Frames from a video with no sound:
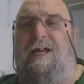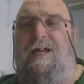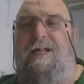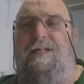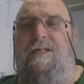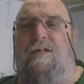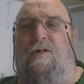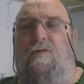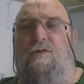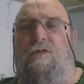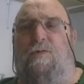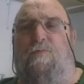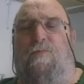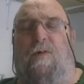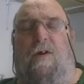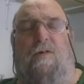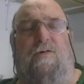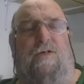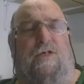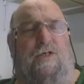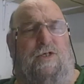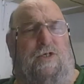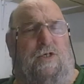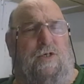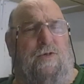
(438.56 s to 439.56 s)
I don't
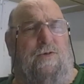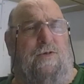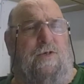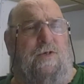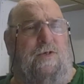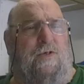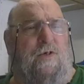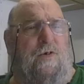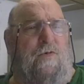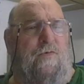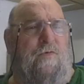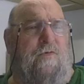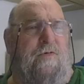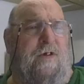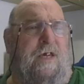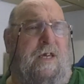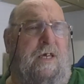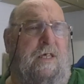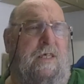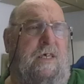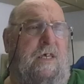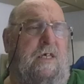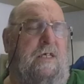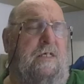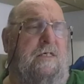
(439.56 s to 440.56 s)
suppose it should have done
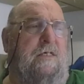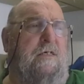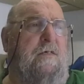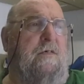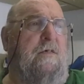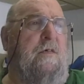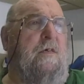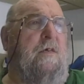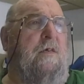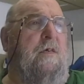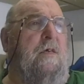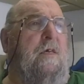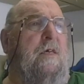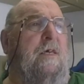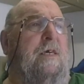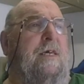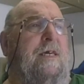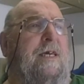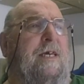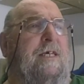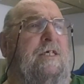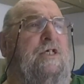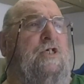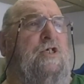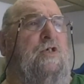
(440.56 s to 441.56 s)
really. It,
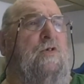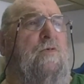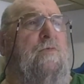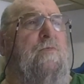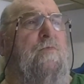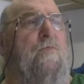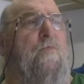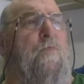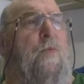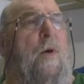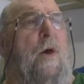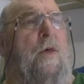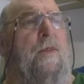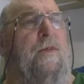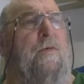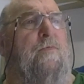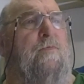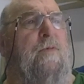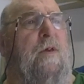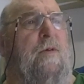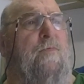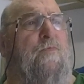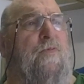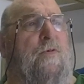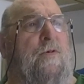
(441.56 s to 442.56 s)
it shouldn't bother
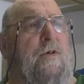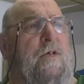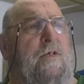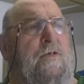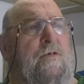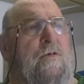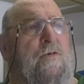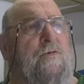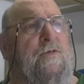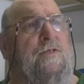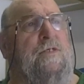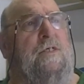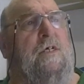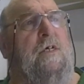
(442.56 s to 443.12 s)
me, but it does